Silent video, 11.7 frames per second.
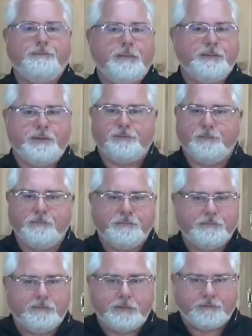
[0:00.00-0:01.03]
maybe it's
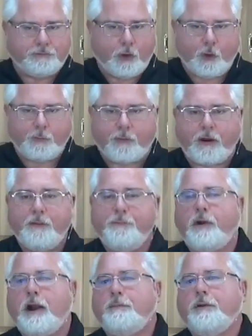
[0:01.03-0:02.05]
installed
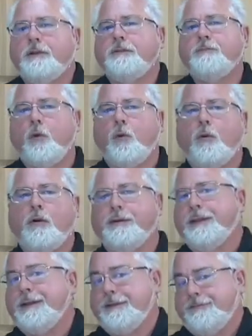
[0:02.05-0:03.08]
properly, or
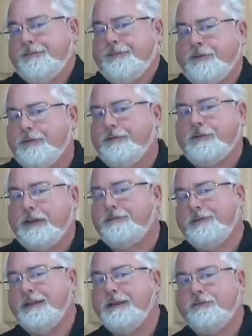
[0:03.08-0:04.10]
again, if there is
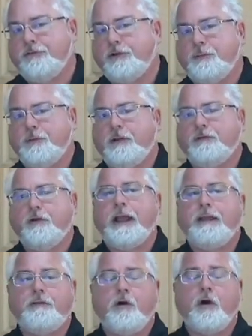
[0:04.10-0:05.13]
actually any circuit protection
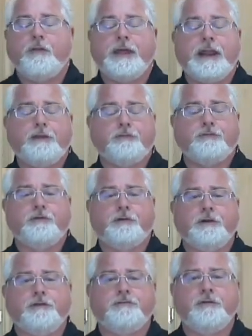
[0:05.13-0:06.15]
on that actual
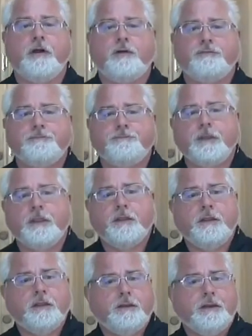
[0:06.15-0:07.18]
circuit itself.
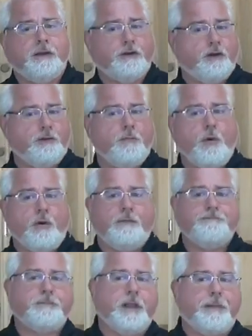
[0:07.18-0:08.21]
Now, to learn
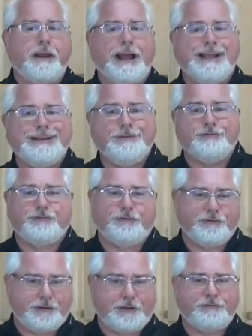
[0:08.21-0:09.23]
more about Ideal's
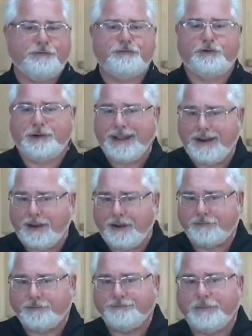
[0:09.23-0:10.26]
SureTest circuit
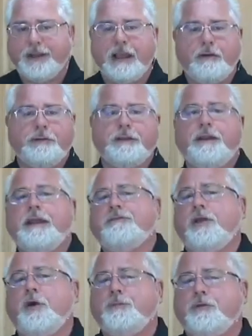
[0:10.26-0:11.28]
analyzer and how it can
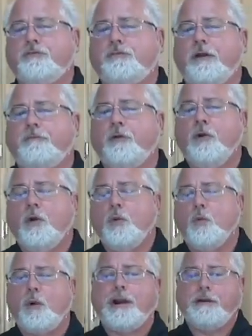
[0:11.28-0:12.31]
actually help you discover
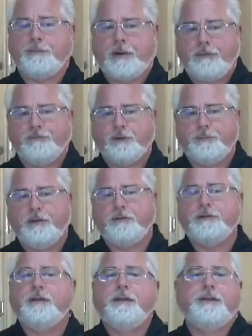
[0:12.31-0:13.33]
wiring problems in a
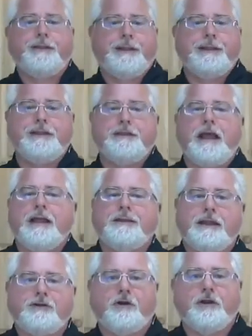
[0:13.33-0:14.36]
building, again,
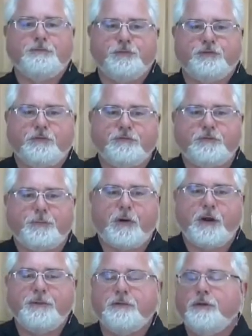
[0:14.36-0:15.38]
contact our customer service
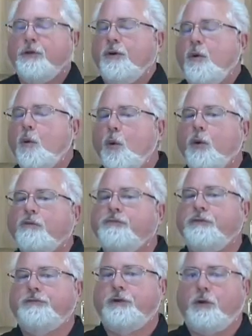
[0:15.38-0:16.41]
department or
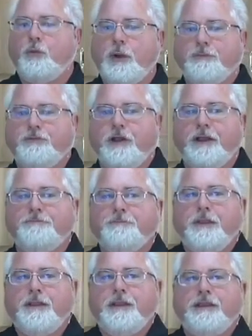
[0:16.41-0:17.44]
visit our website.
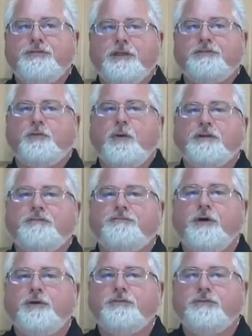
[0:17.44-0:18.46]
Hey, thanks for watching,
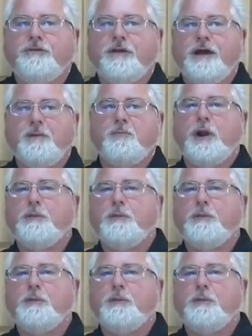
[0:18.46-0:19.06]
folks. I'm